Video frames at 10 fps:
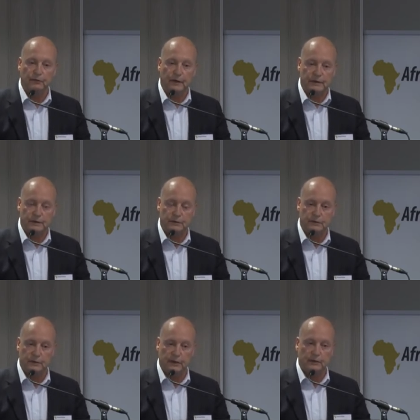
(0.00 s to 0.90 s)
of assets to
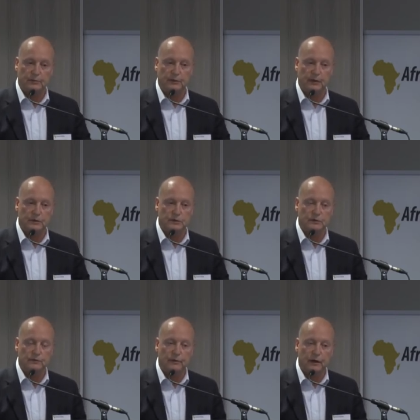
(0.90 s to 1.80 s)
take the production
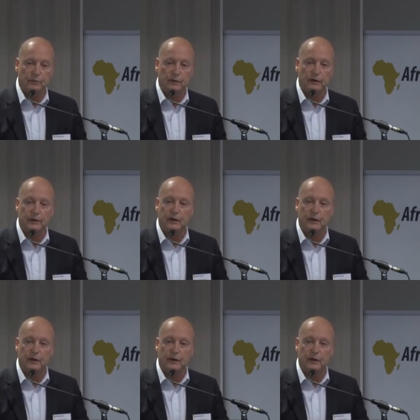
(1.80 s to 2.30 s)
to 5 million